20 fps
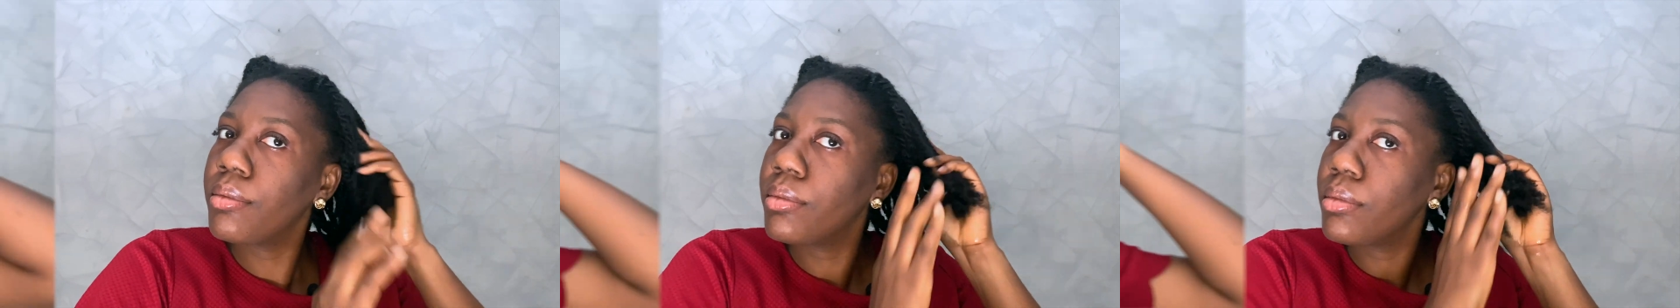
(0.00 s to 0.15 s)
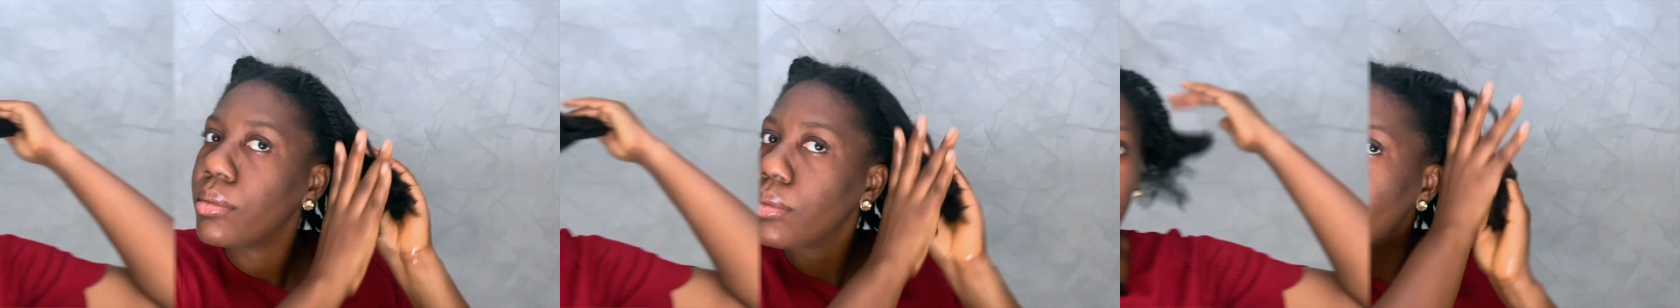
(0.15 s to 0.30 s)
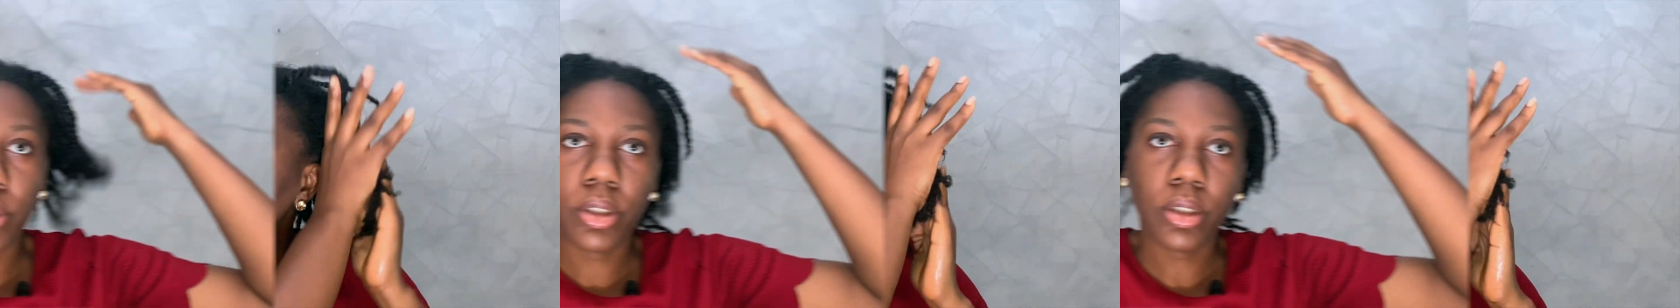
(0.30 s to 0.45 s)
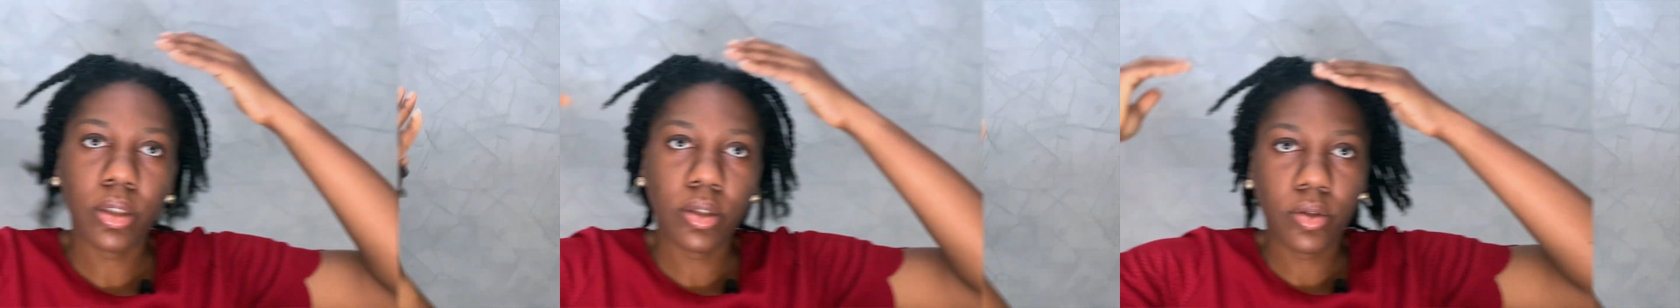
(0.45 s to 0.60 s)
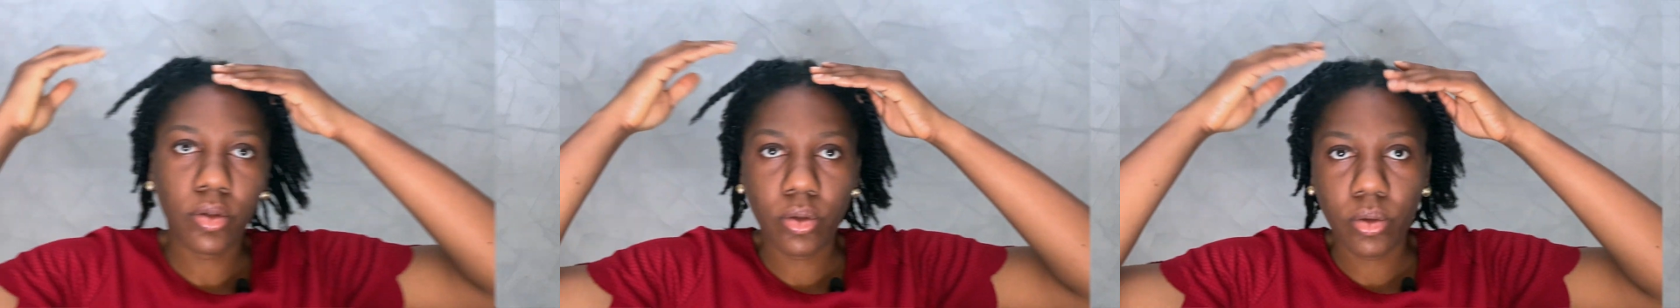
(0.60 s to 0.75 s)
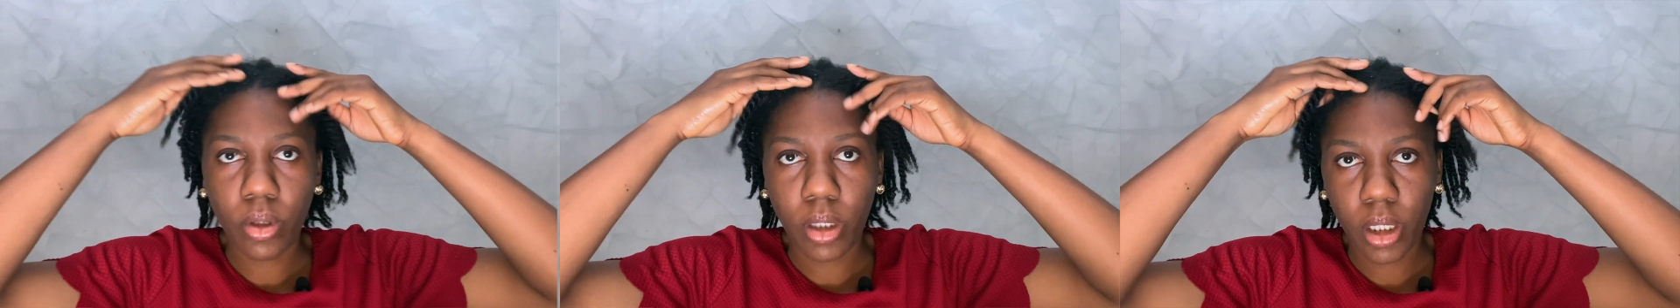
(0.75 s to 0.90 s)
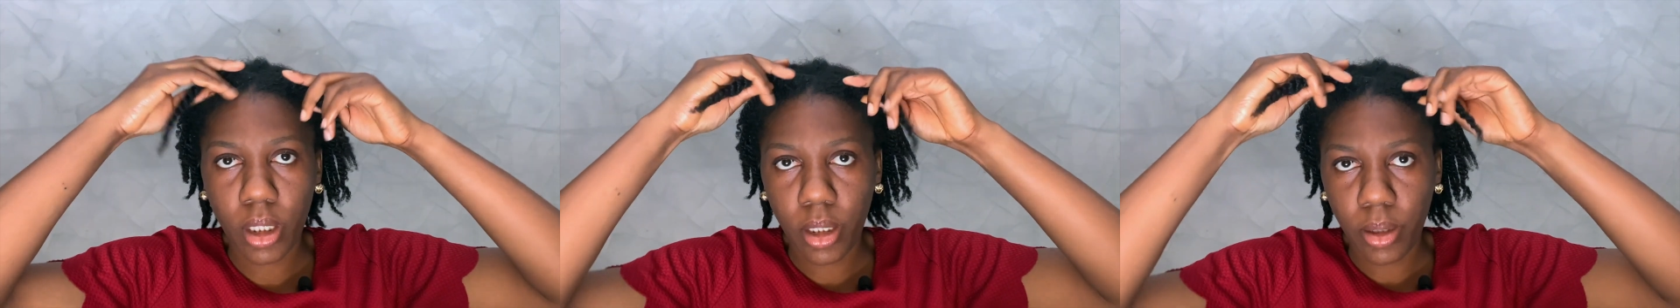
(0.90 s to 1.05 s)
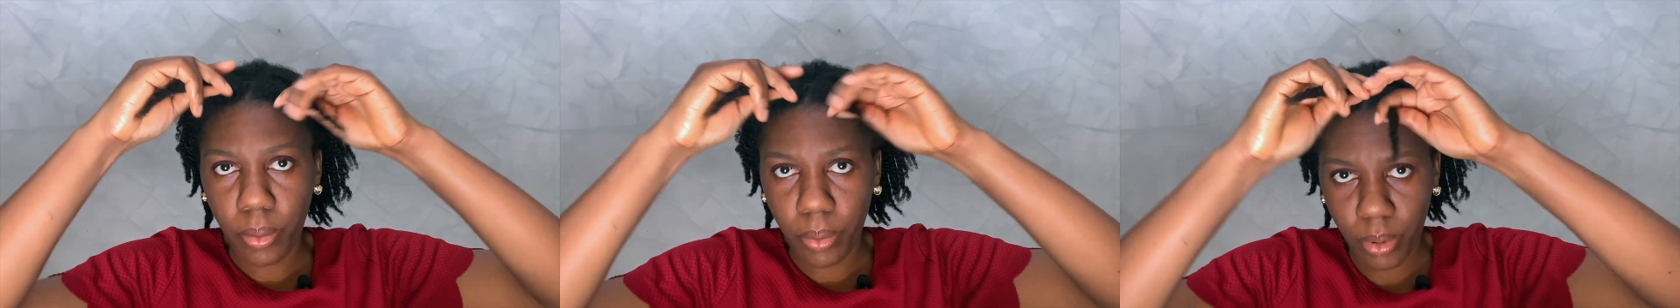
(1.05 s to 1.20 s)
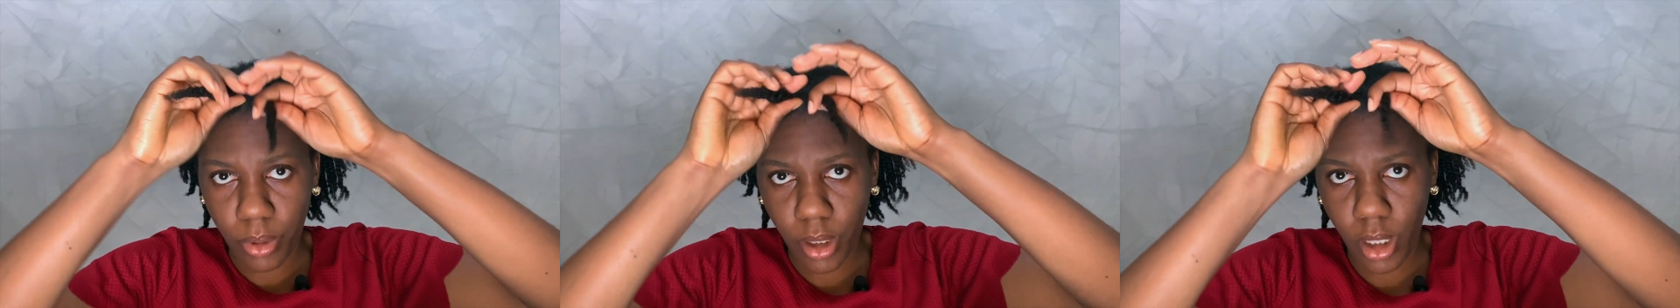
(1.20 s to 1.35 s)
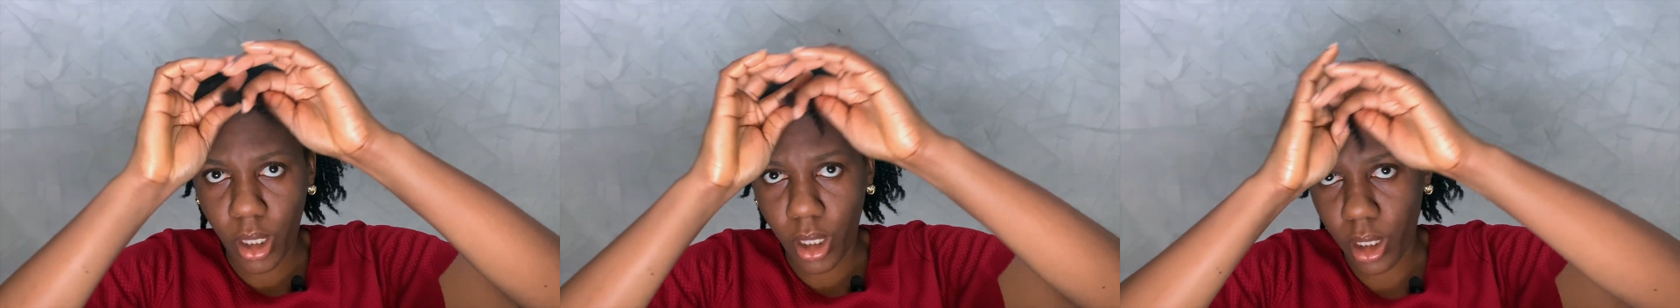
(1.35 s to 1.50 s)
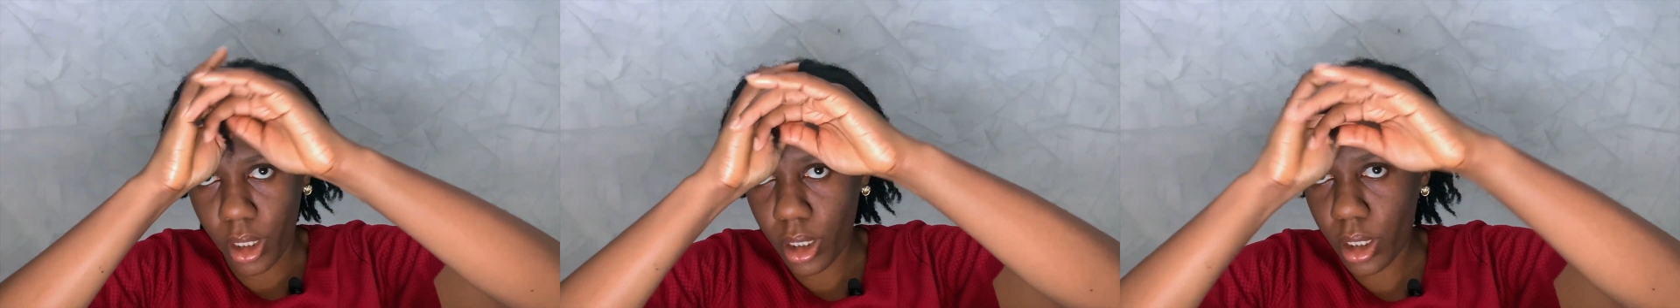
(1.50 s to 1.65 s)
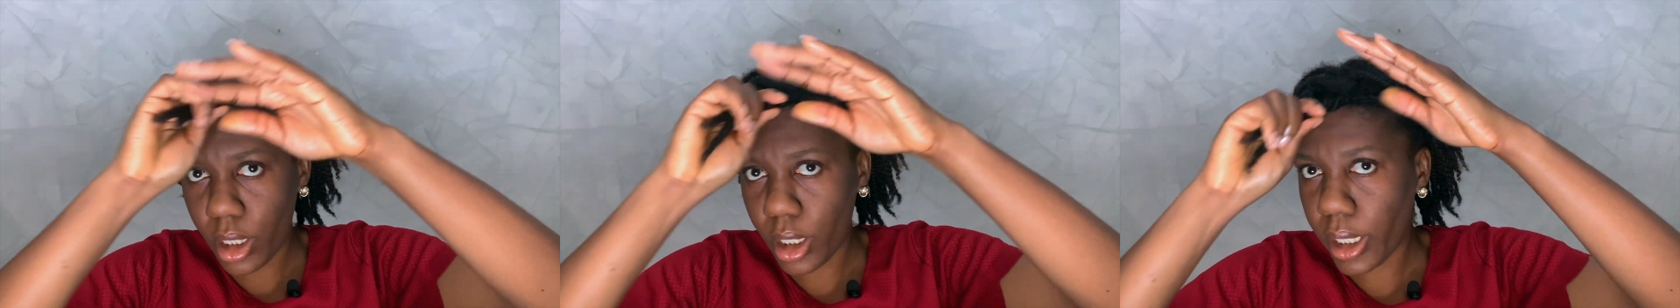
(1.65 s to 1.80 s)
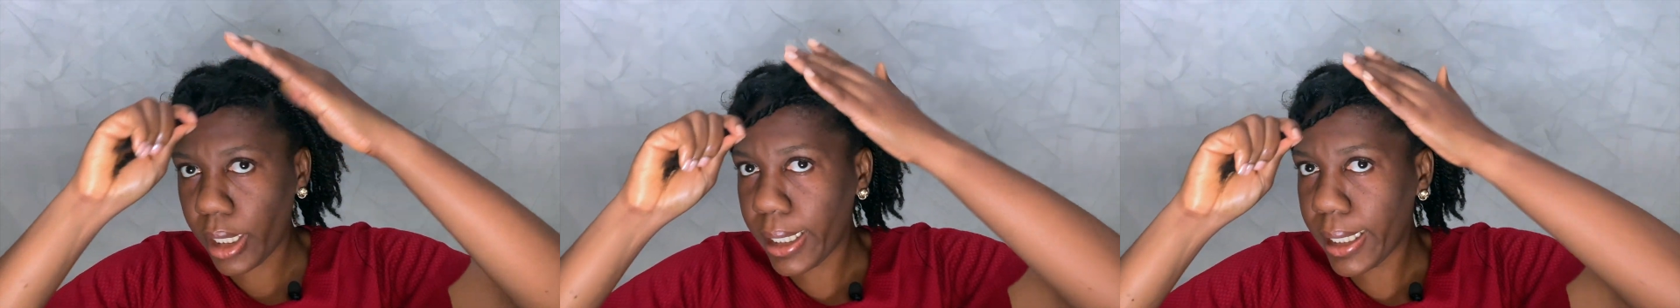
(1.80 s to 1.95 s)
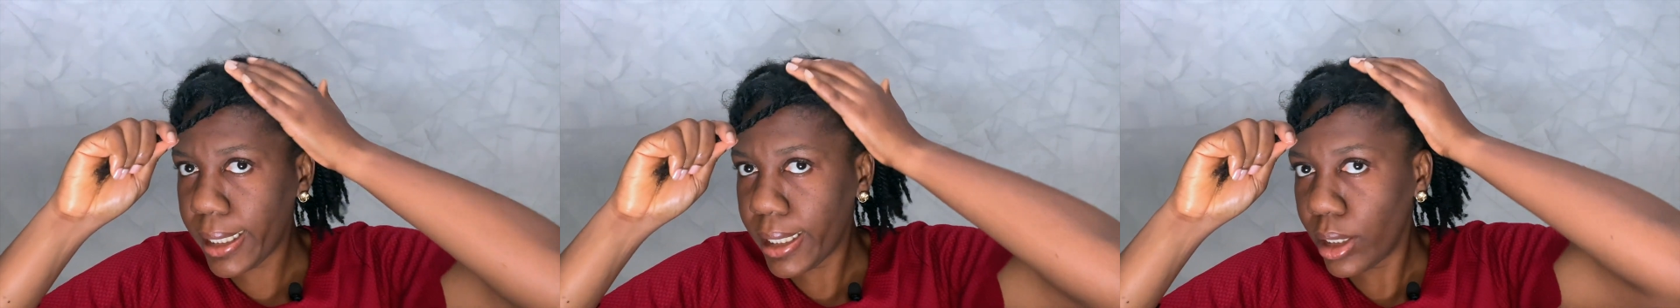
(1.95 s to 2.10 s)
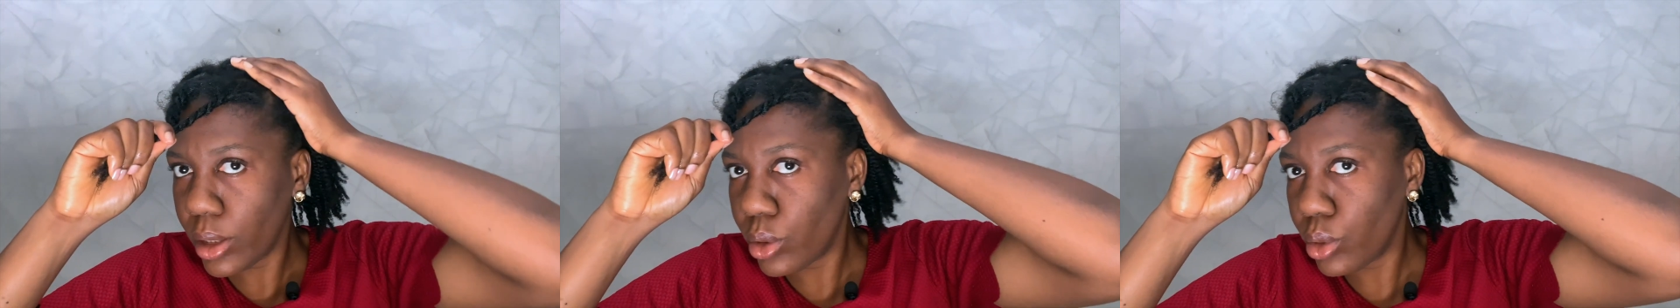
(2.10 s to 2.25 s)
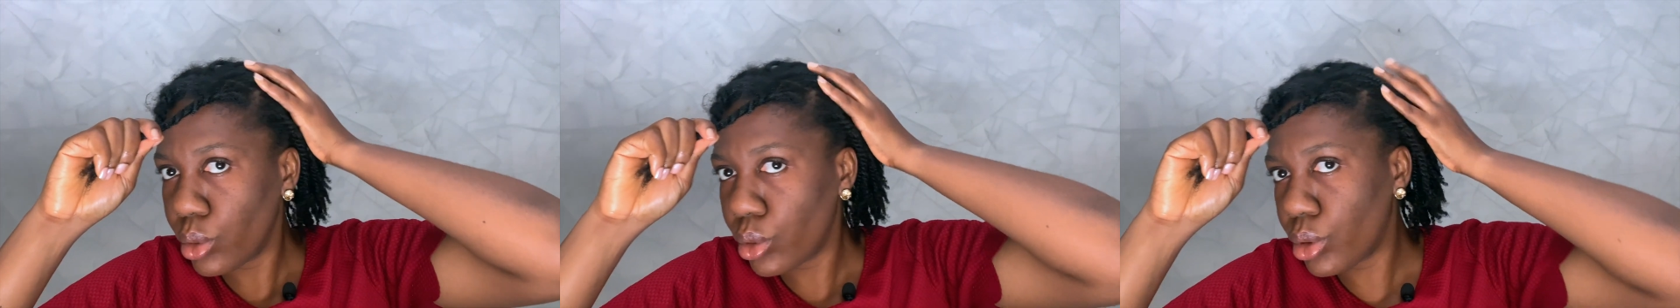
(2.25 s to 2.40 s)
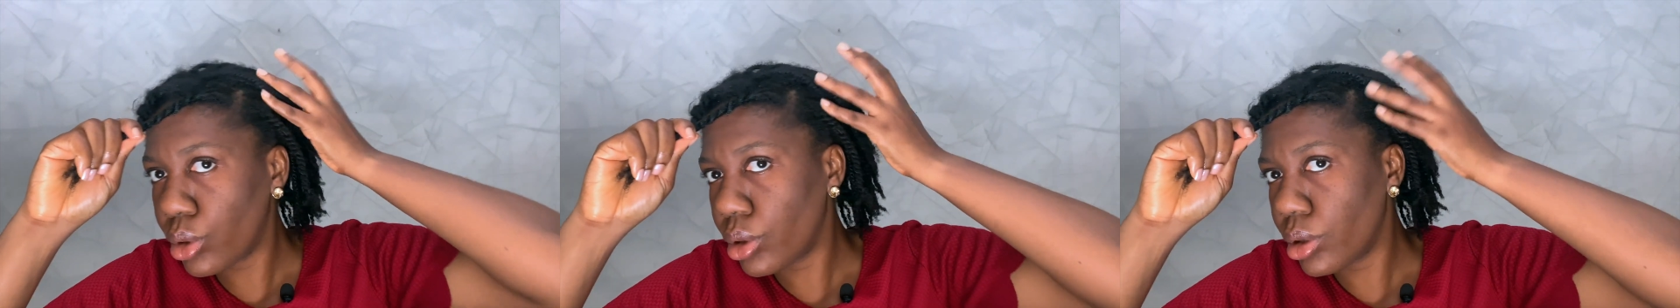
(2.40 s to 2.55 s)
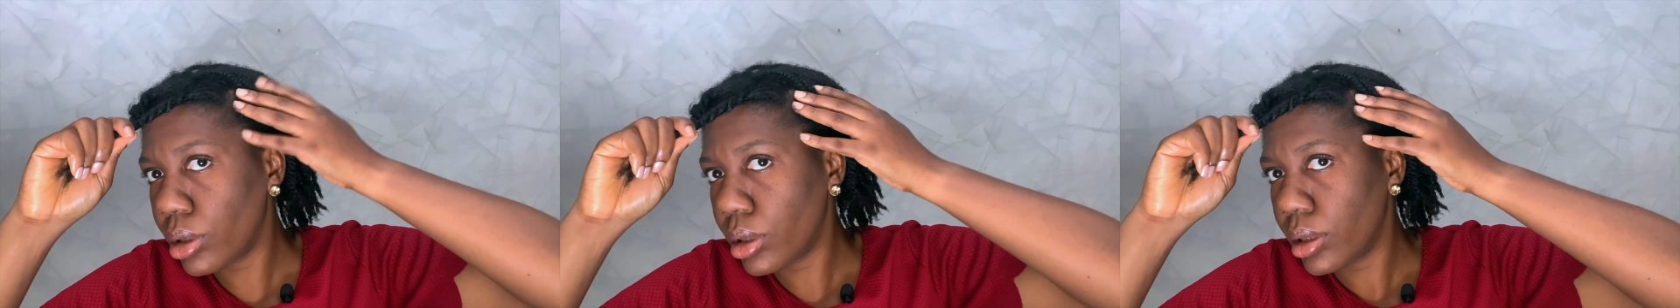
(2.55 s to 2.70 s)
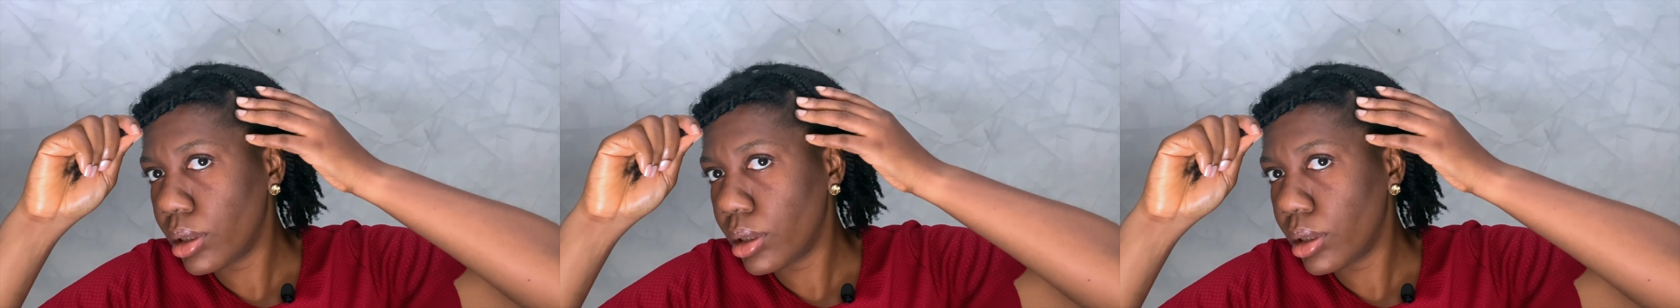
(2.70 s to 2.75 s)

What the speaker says: but just to keep a clean look.